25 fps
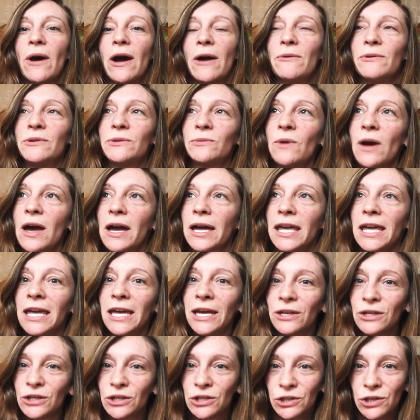I was working
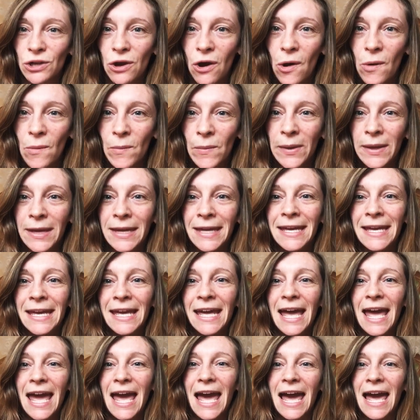in a shop,
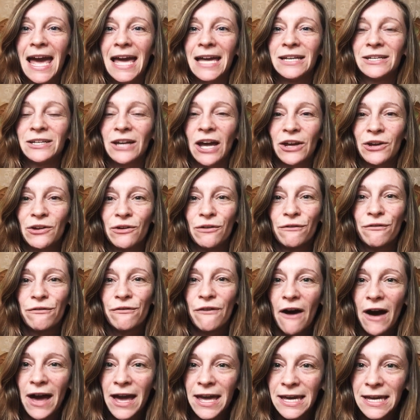and I got
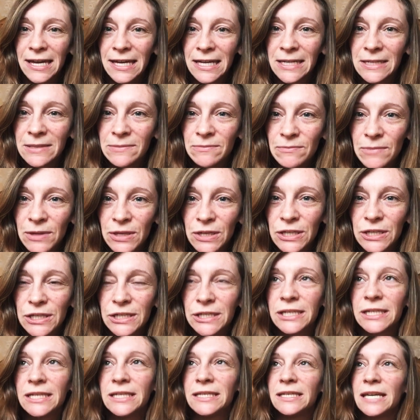fired because
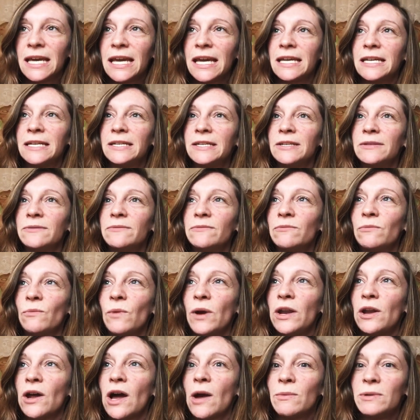she said
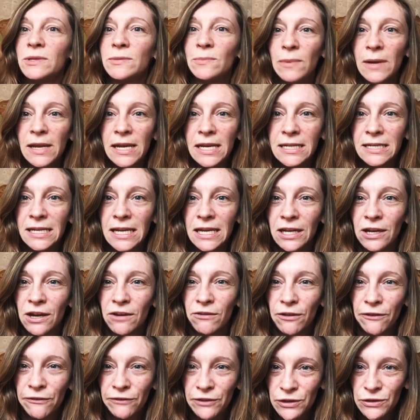when I was bleeding I
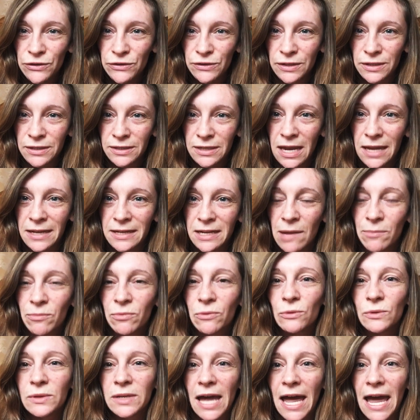refused to stand up
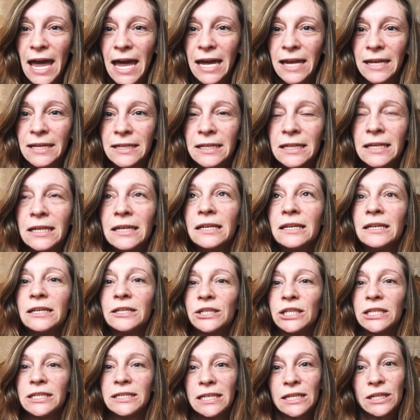all day, and
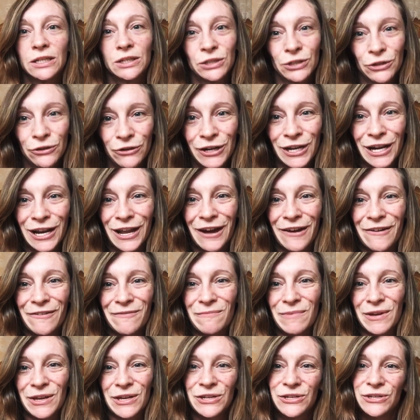she said, sorry love,
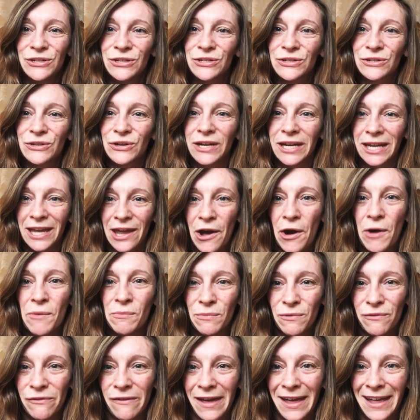but you just got to get
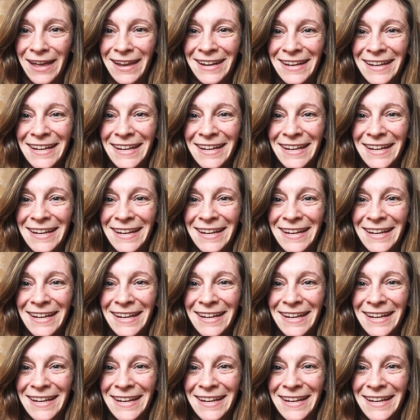on with it.